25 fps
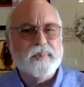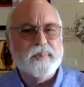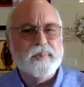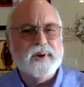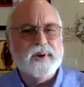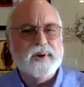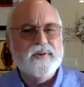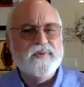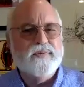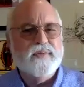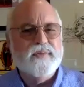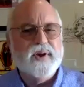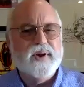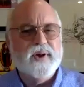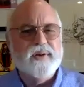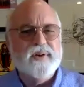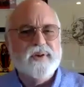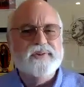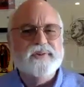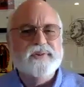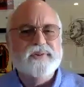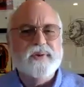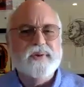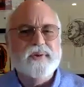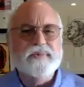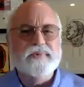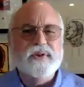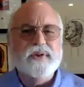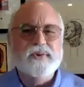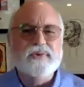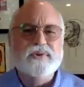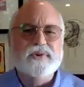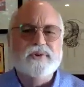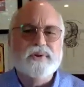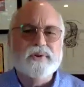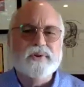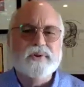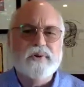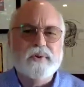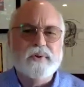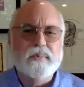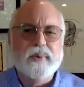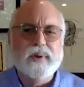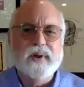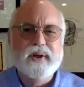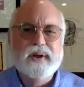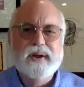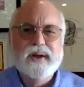but he found some YouTube